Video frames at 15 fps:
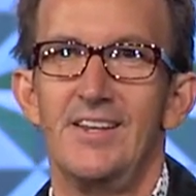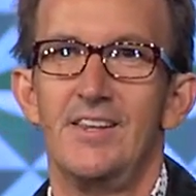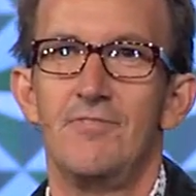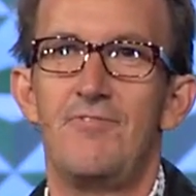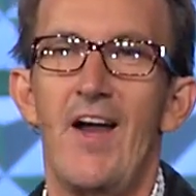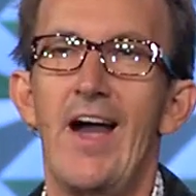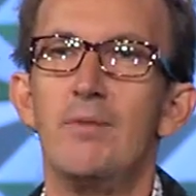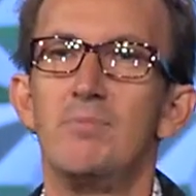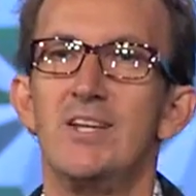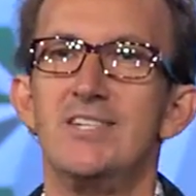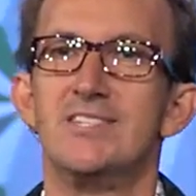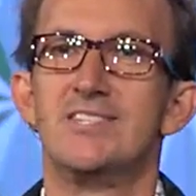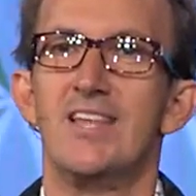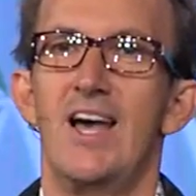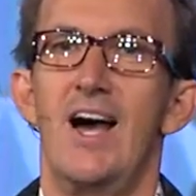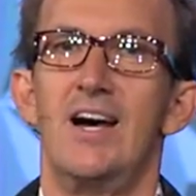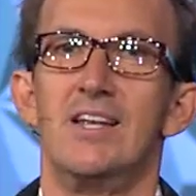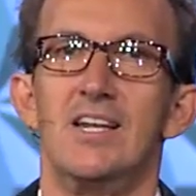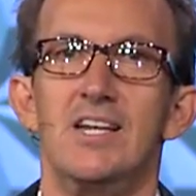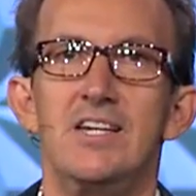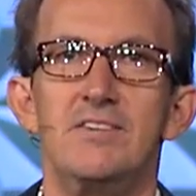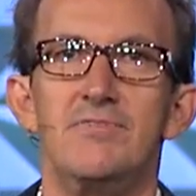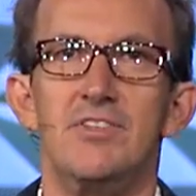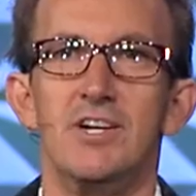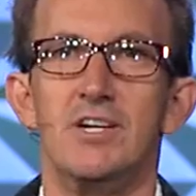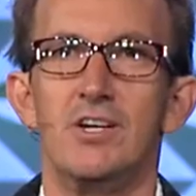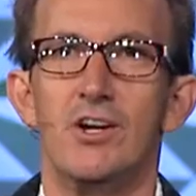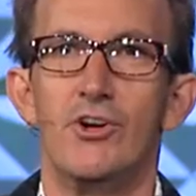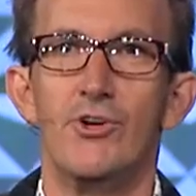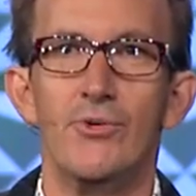The families that leave
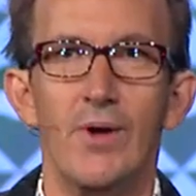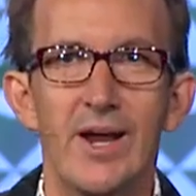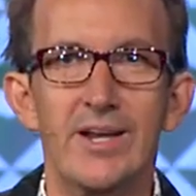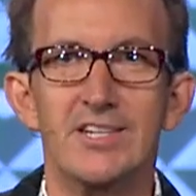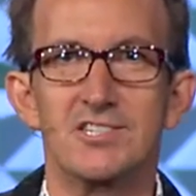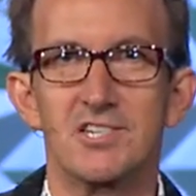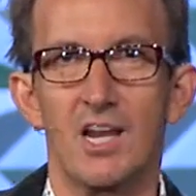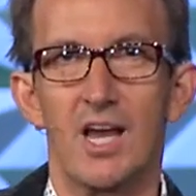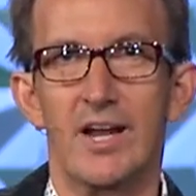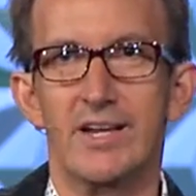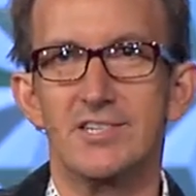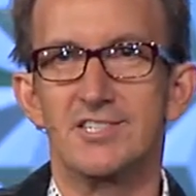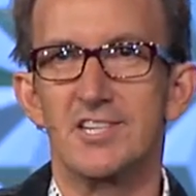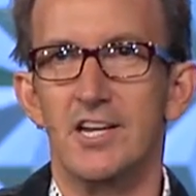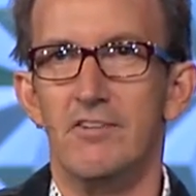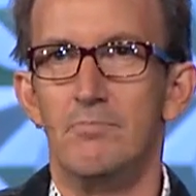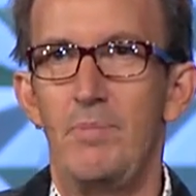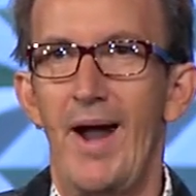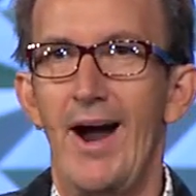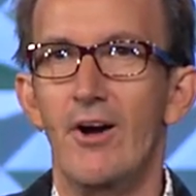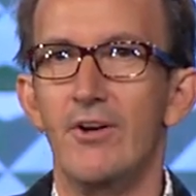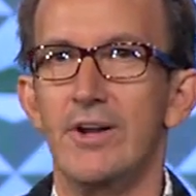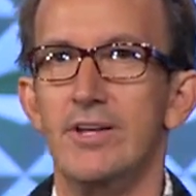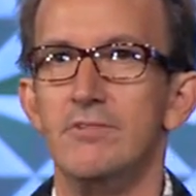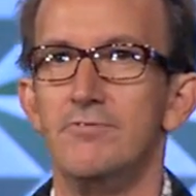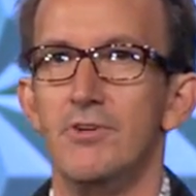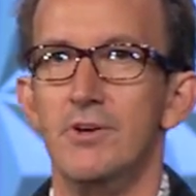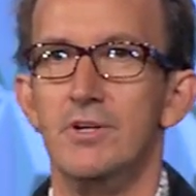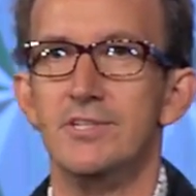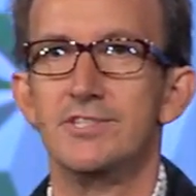the greatest legacy of power and
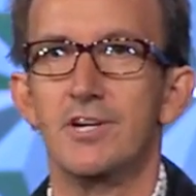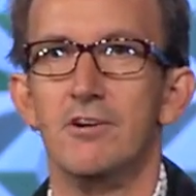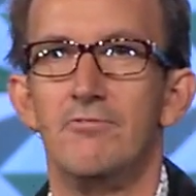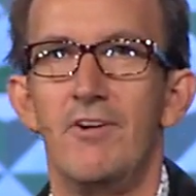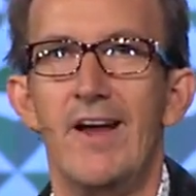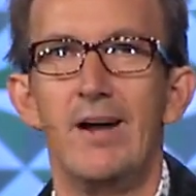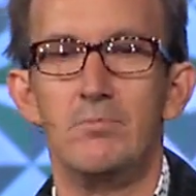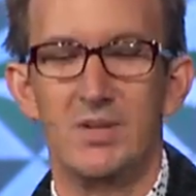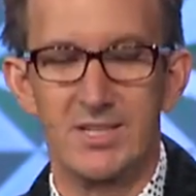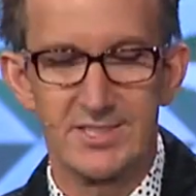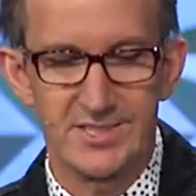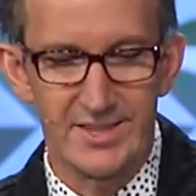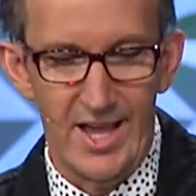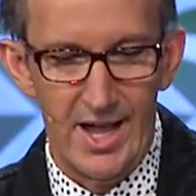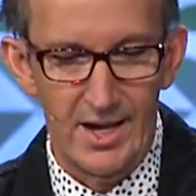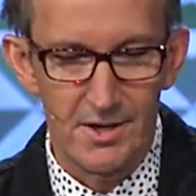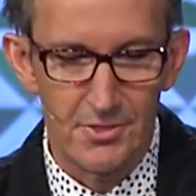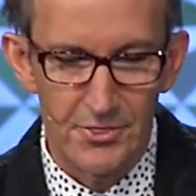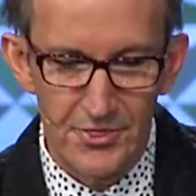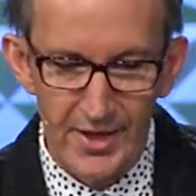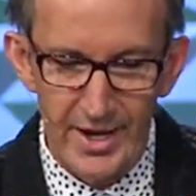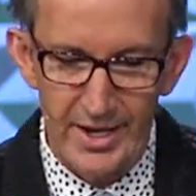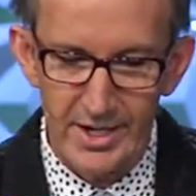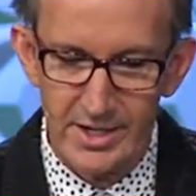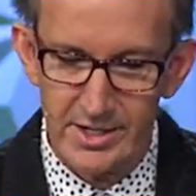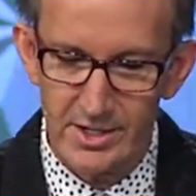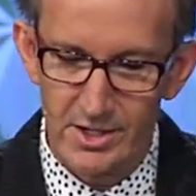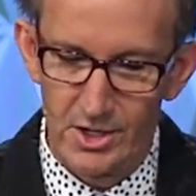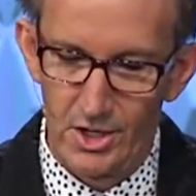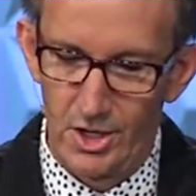influence are families that think
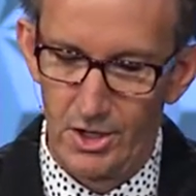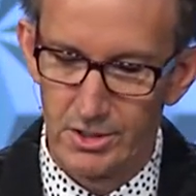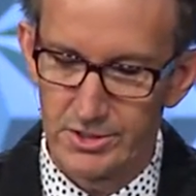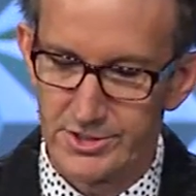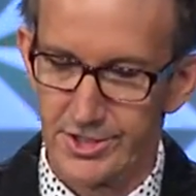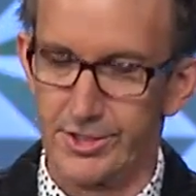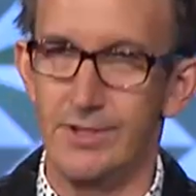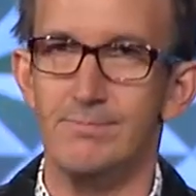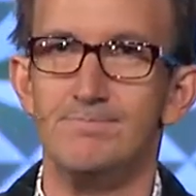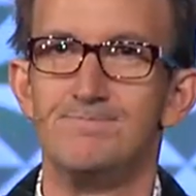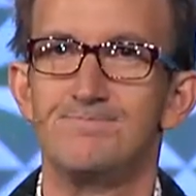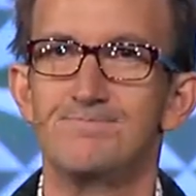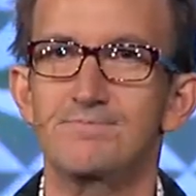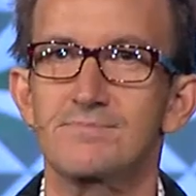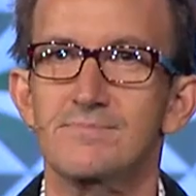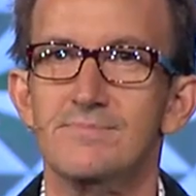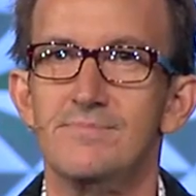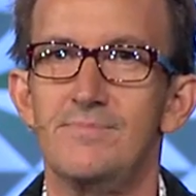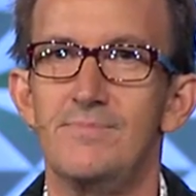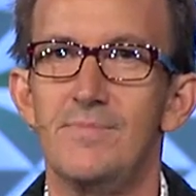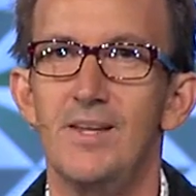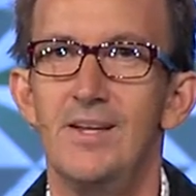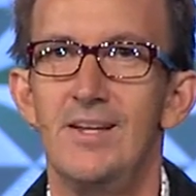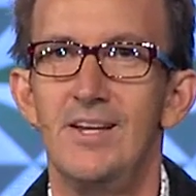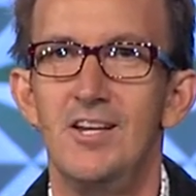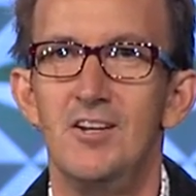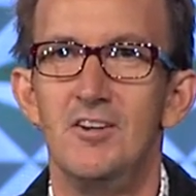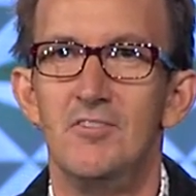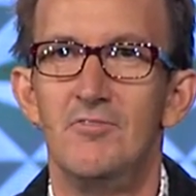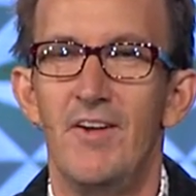long term.
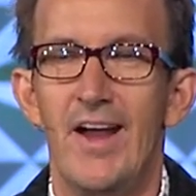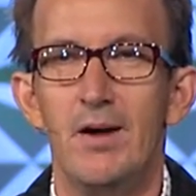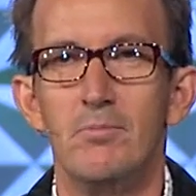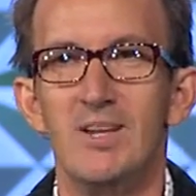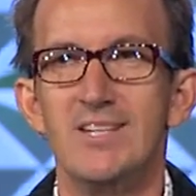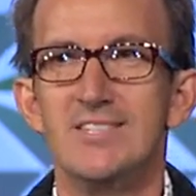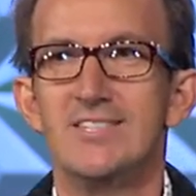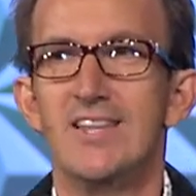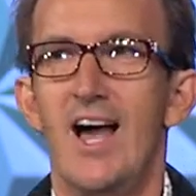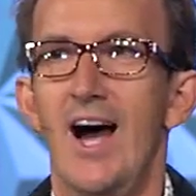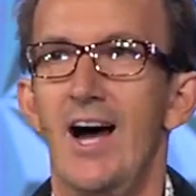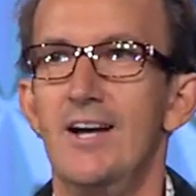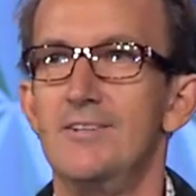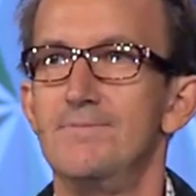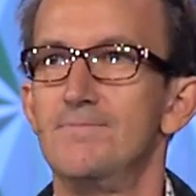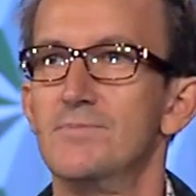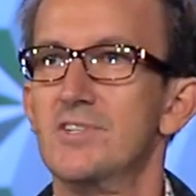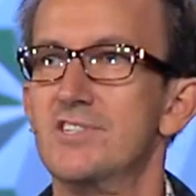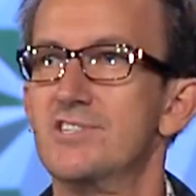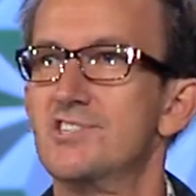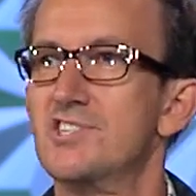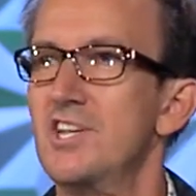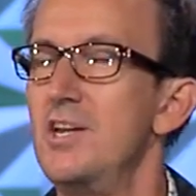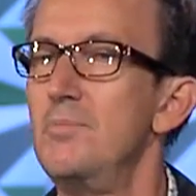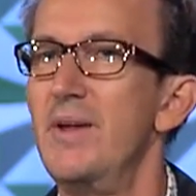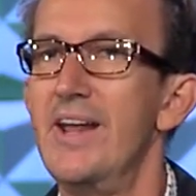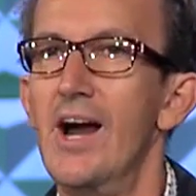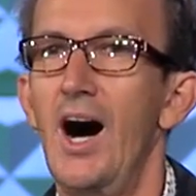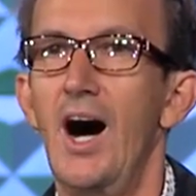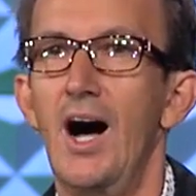Families that see
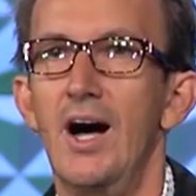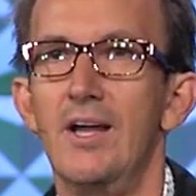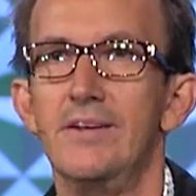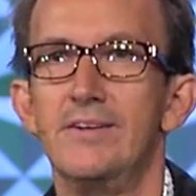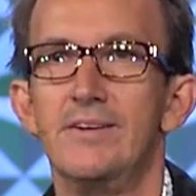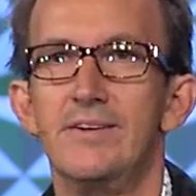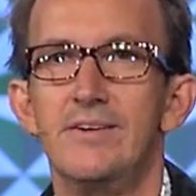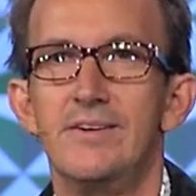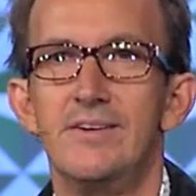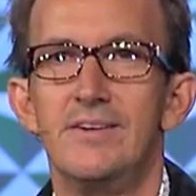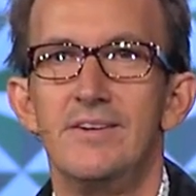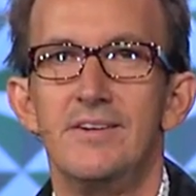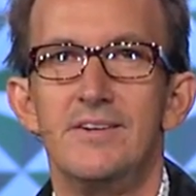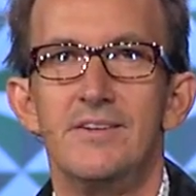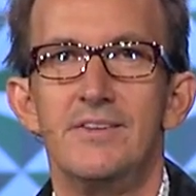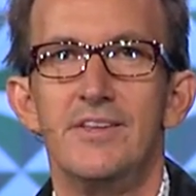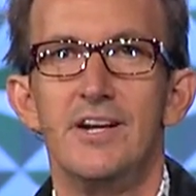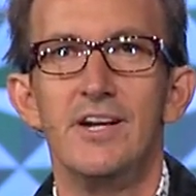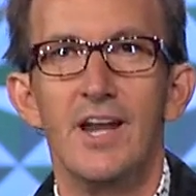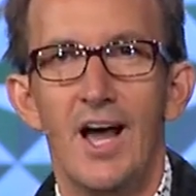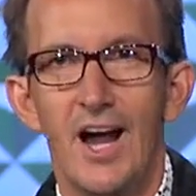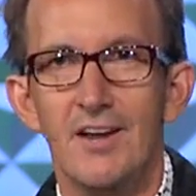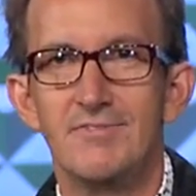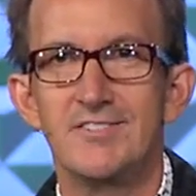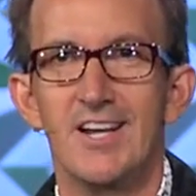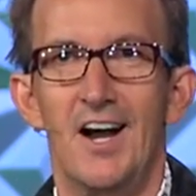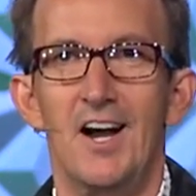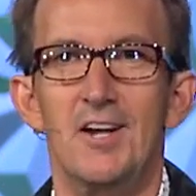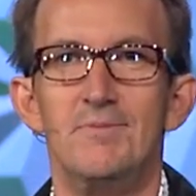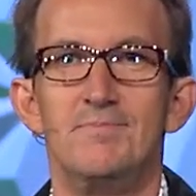beyond their
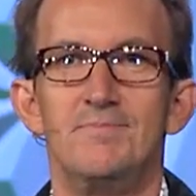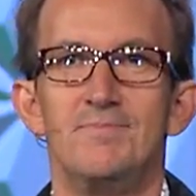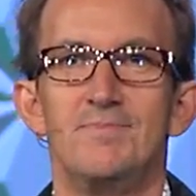lifetime